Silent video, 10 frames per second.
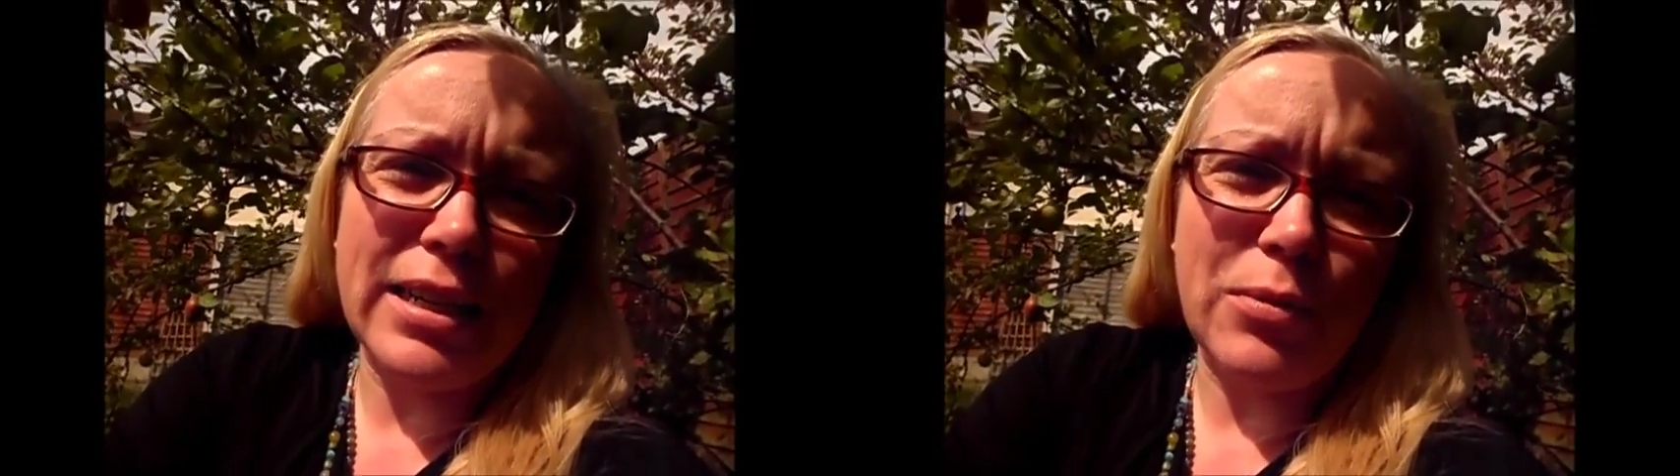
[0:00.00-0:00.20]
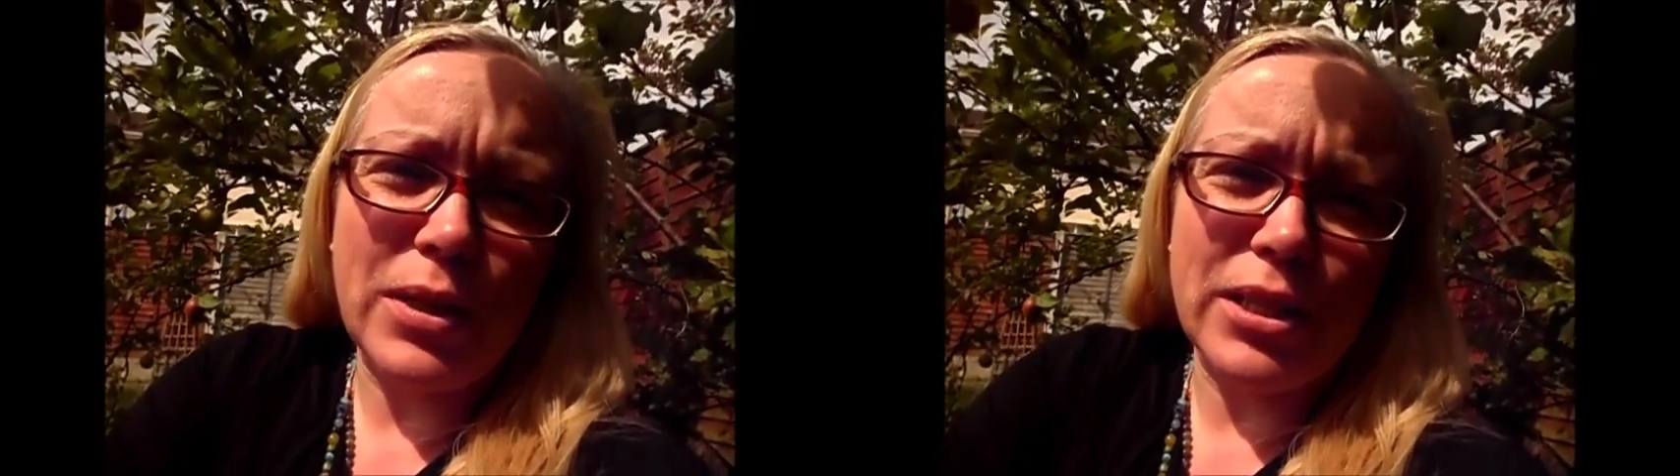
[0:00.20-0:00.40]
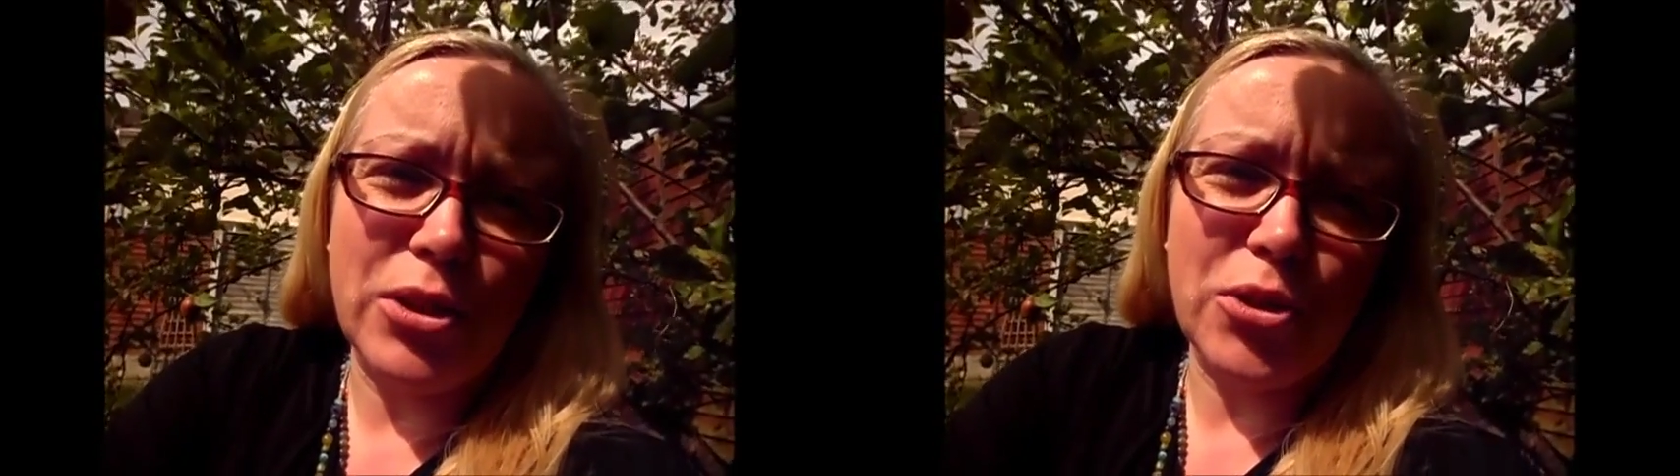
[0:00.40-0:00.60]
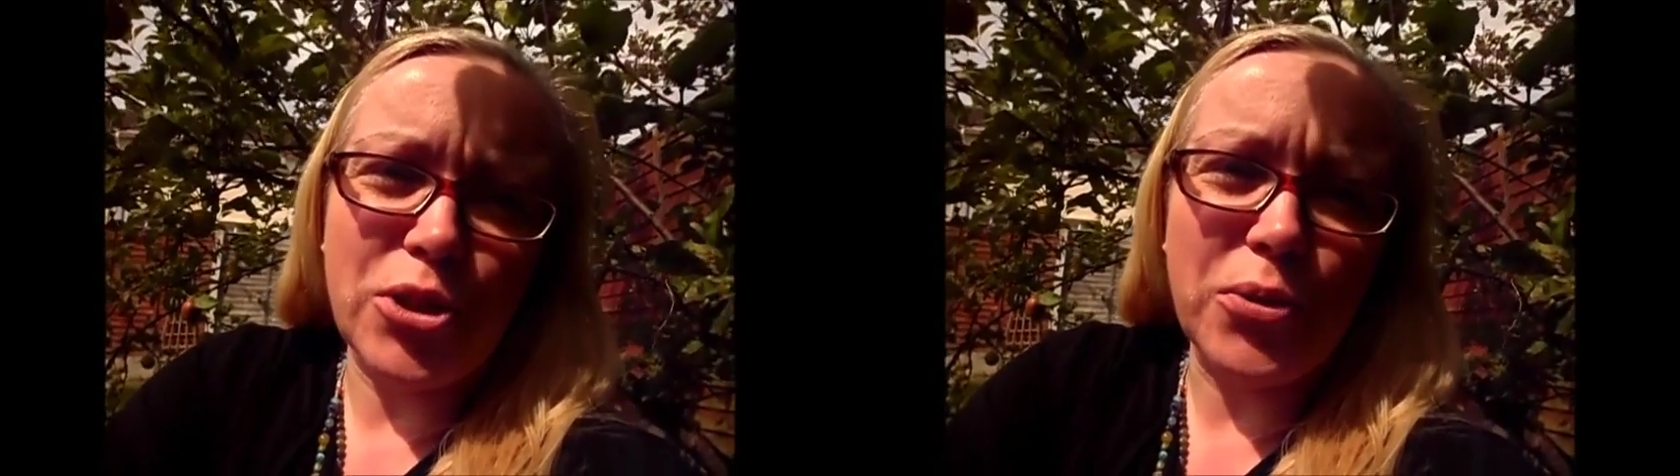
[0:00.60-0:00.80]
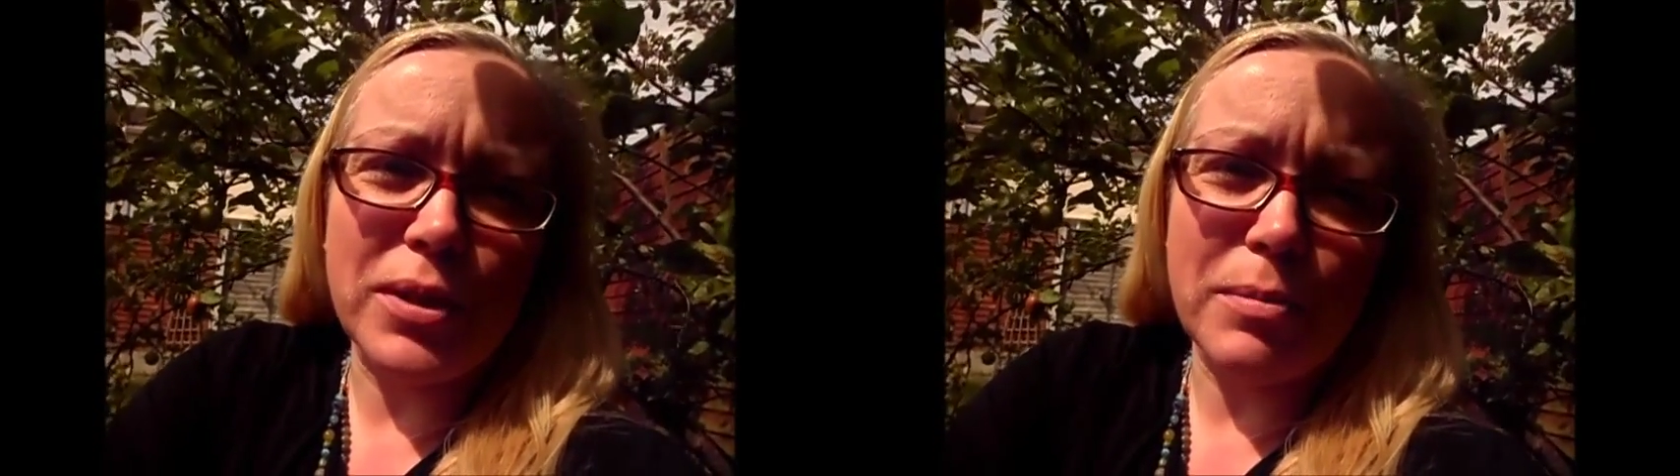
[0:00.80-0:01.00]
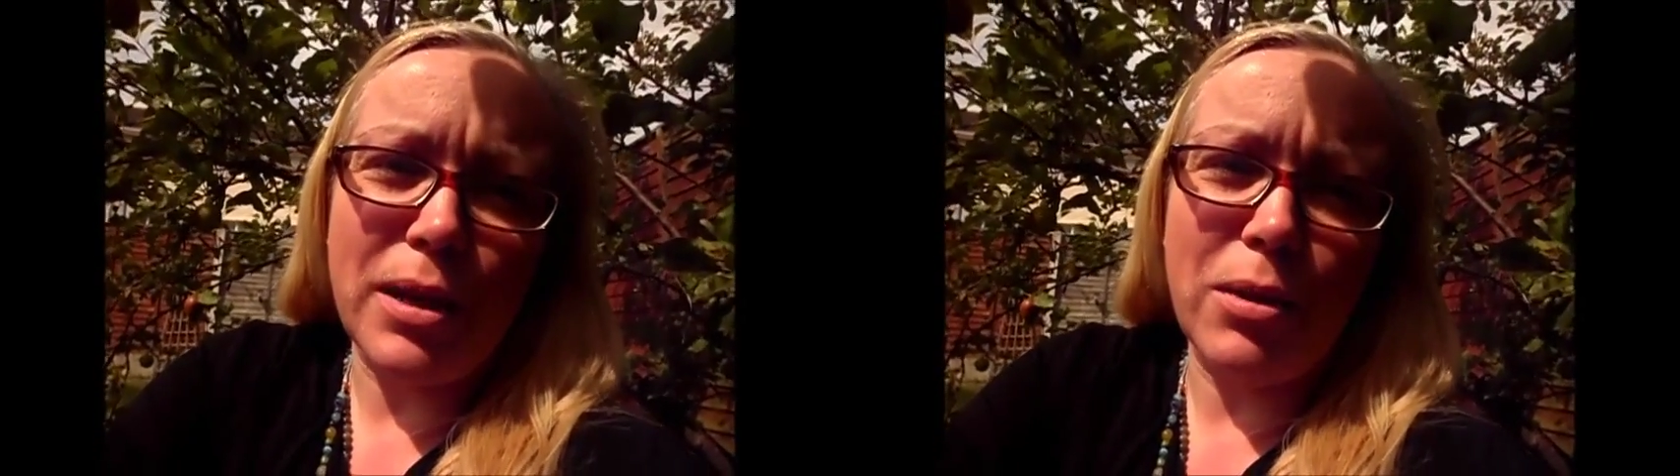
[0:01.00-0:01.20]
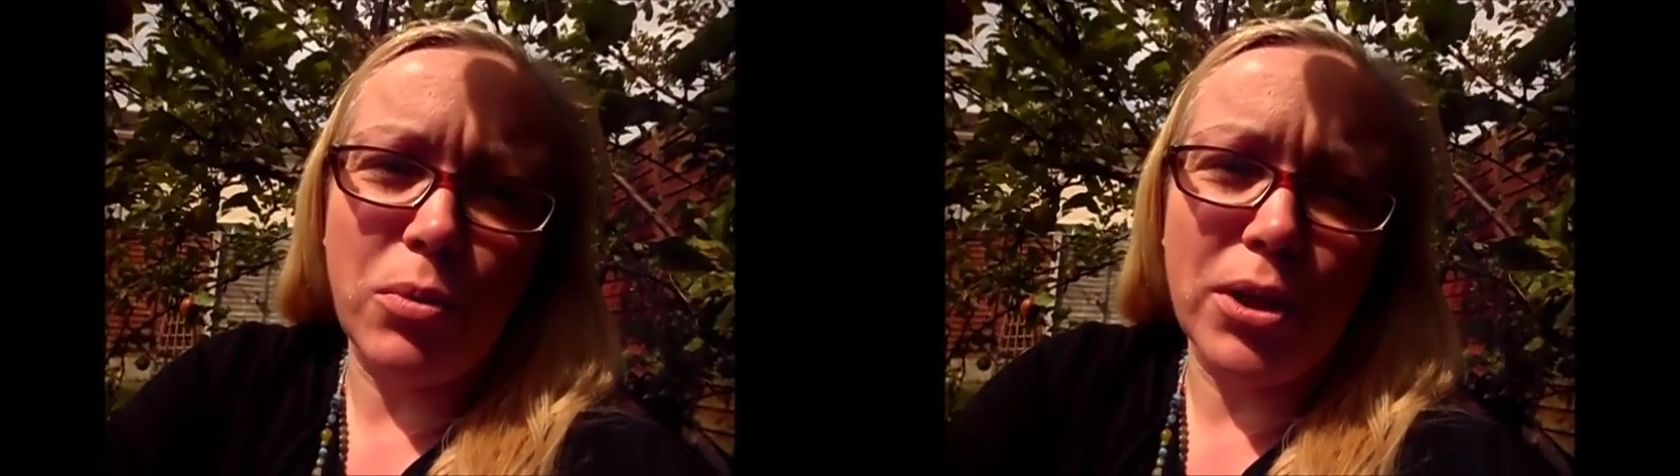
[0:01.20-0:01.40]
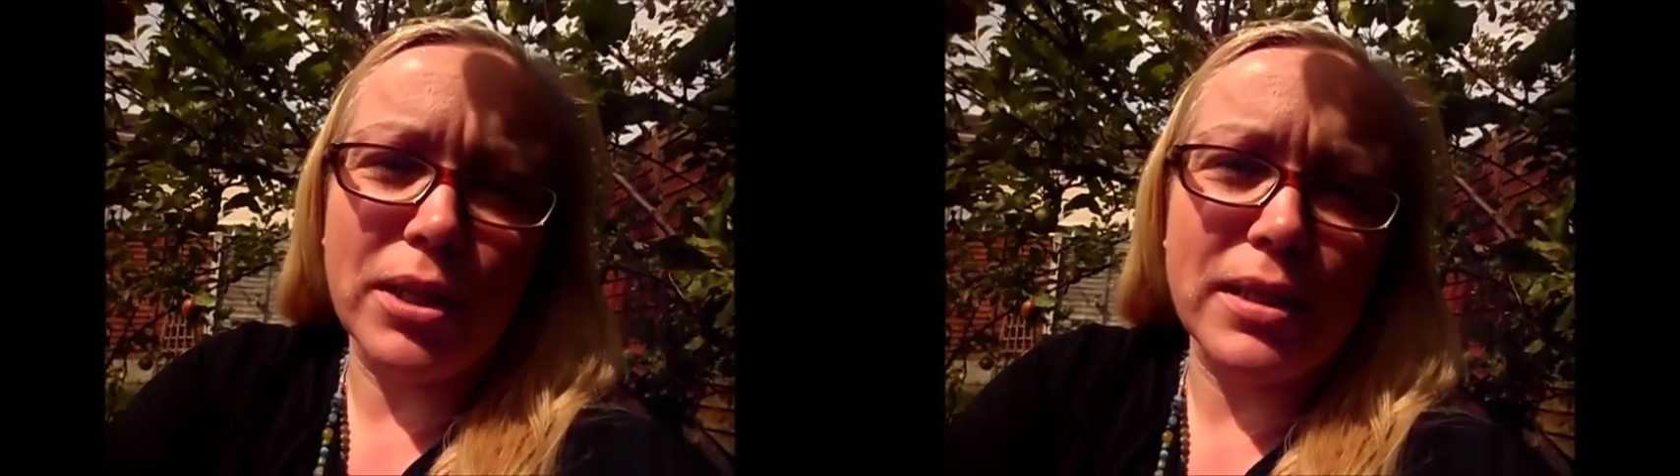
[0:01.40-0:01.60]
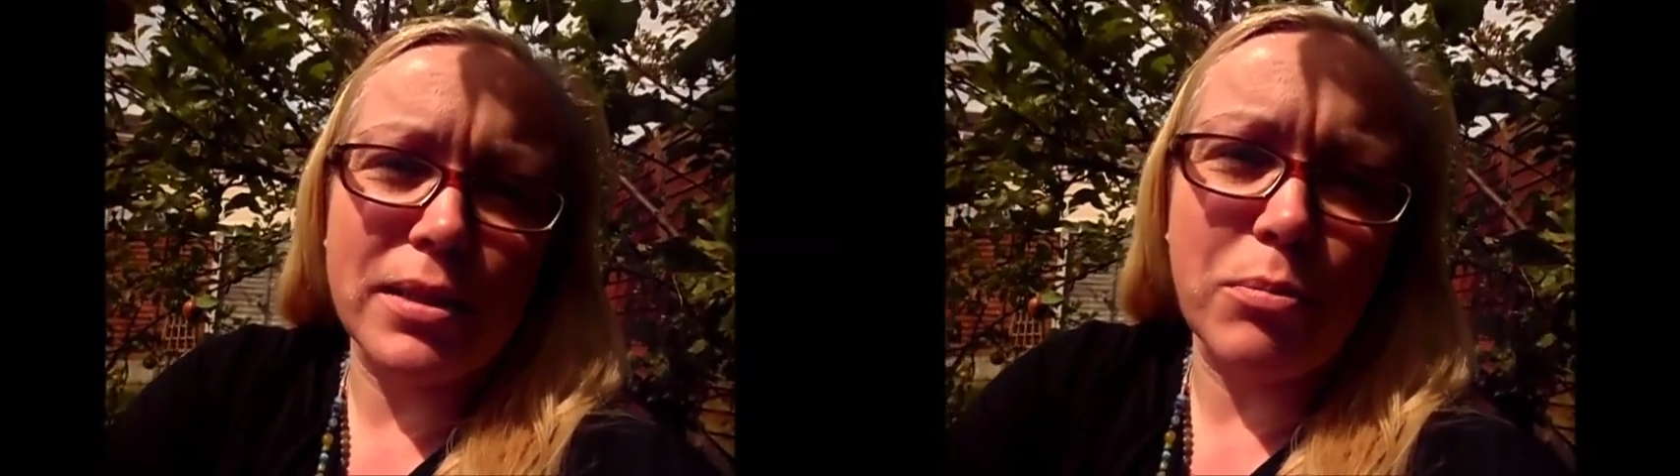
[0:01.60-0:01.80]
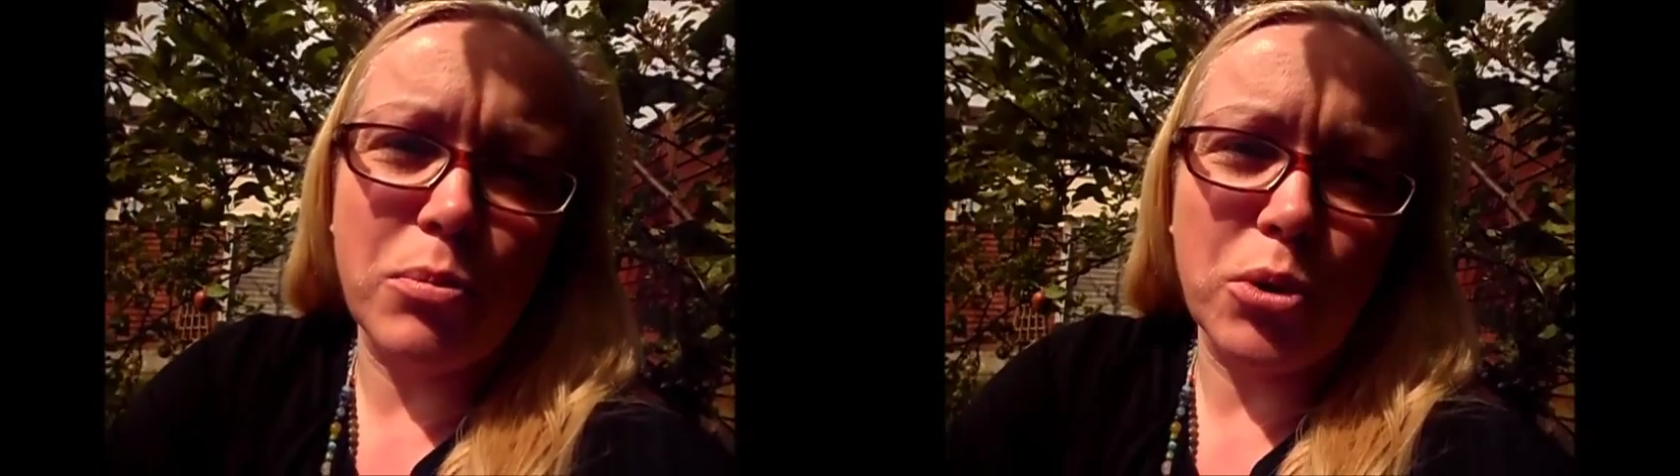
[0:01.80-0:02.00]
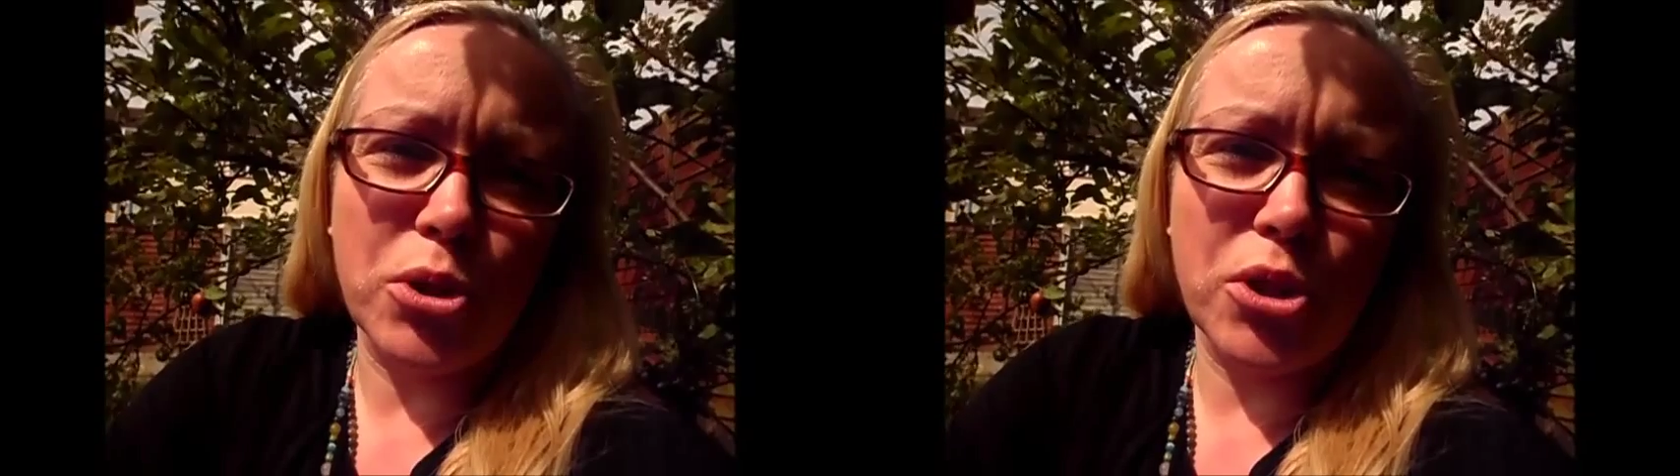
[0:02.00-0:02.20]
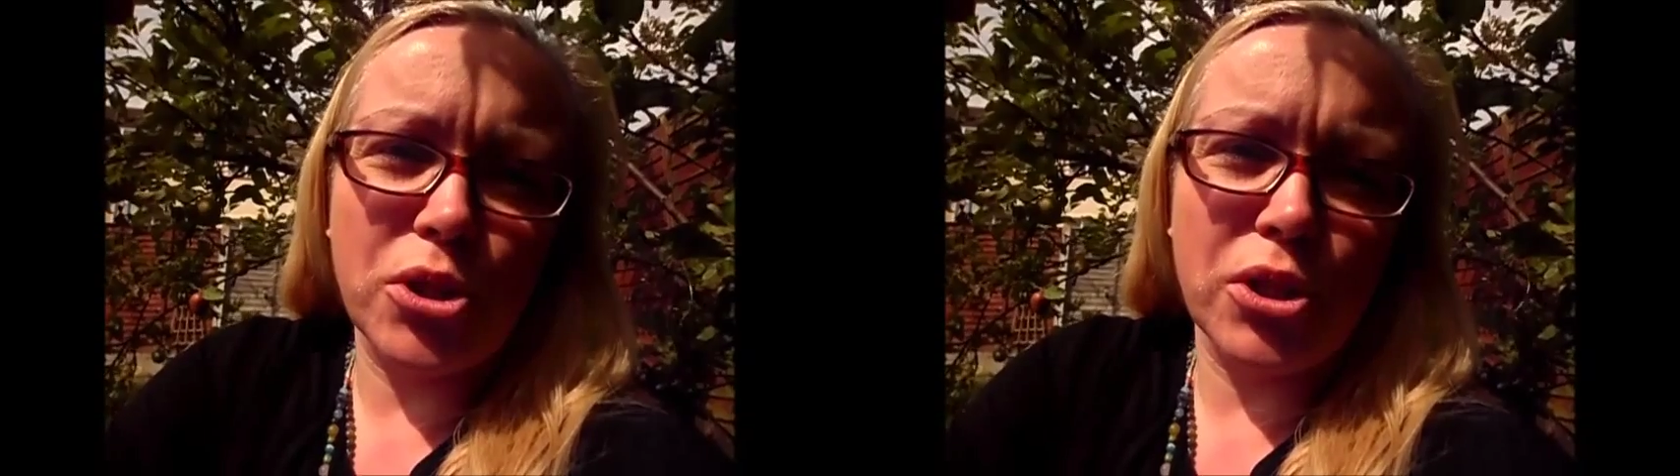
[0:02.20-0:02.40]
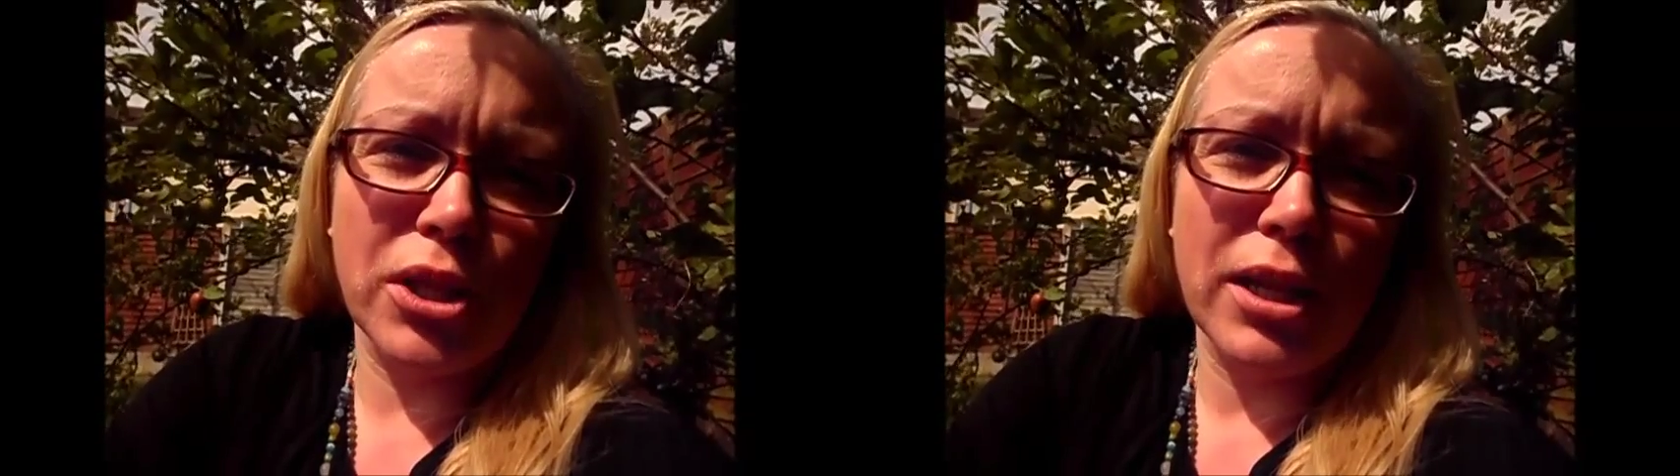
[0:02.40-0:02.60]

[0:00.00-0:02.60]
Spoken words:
when you're doing spell work is a much